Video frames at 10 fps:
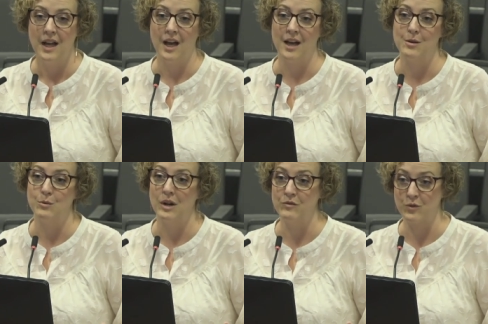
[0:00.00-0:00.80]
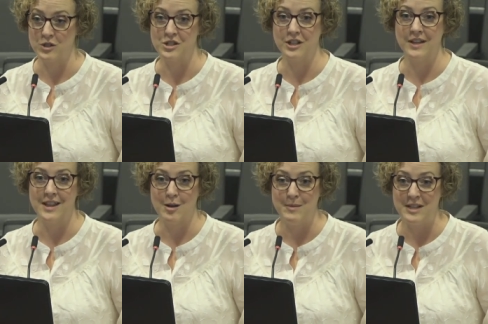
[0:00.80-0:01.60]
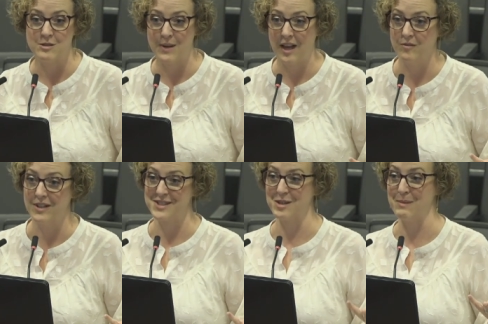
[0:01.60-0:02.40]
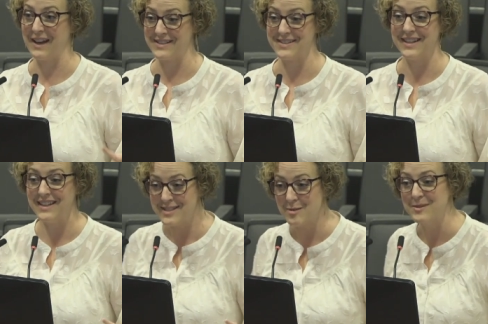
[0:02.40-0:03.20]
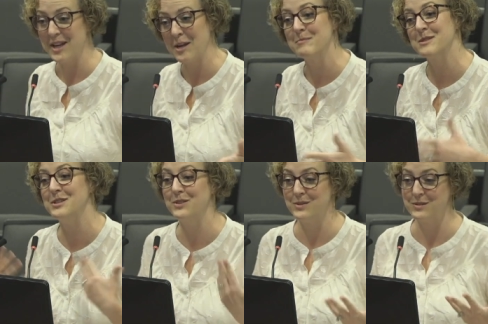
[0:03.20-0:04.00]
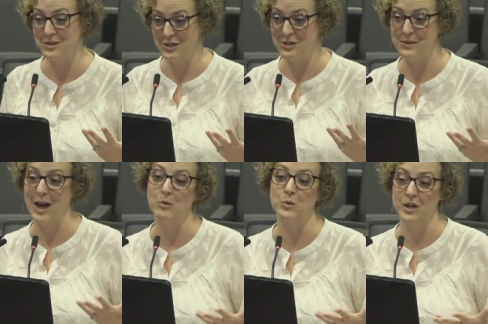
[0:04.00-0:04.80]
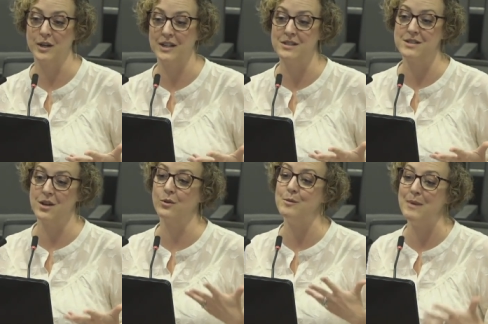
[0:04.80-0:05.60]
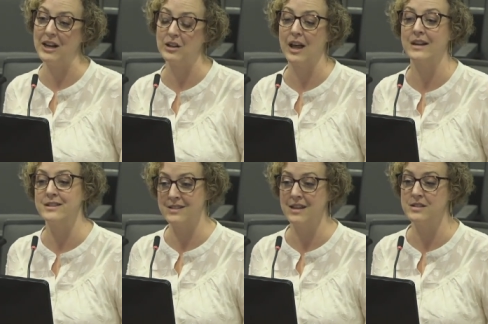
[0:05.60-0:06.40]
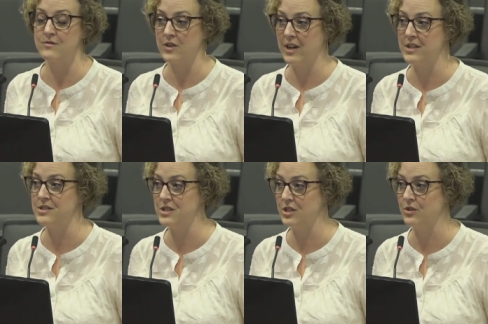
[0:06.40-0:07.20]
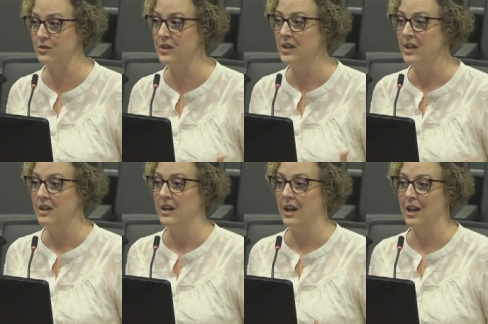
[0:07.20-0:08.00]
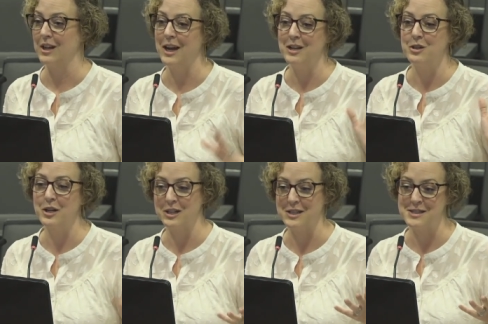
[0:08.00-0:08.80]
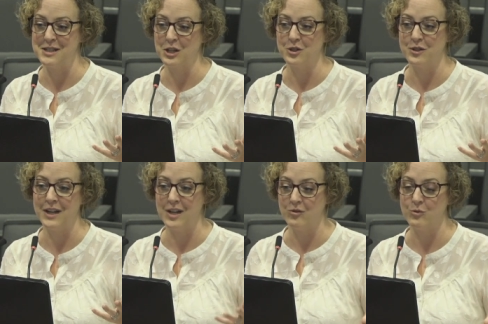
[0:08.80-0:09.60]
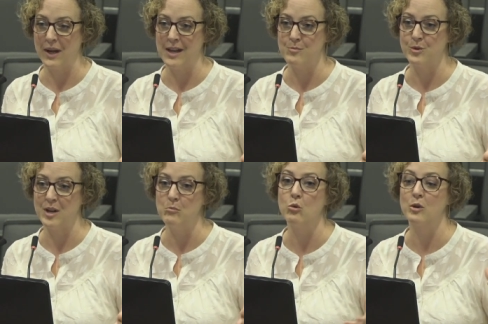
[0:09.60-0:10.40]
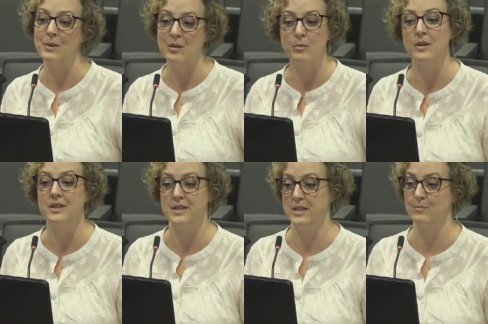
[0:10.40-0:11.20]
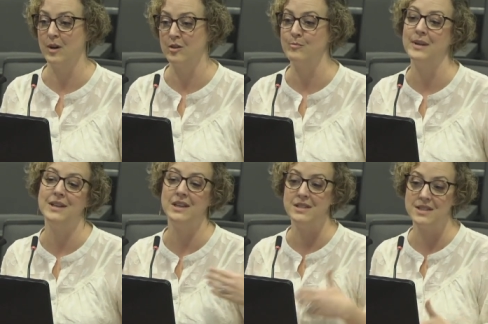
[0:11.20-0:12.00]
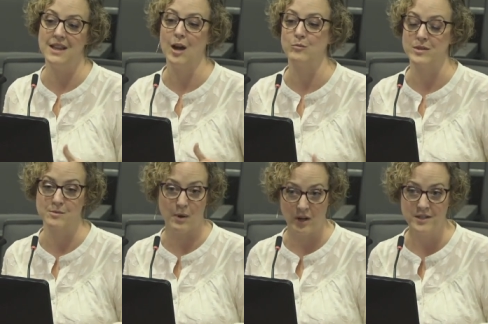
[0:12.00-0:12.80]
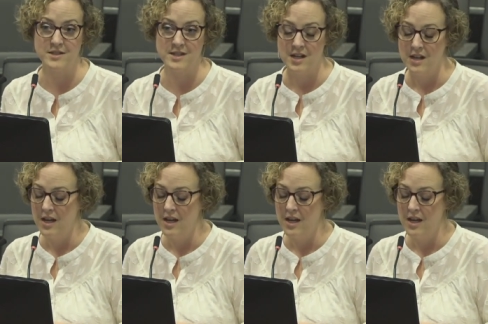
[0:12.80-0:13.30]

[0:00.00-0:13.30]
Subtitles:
Unfortunately, that means we have less capacity sometimes to do that work. And so it made a lot of sense for us to kind of look at this in a creative way and bring more people in the department into that response.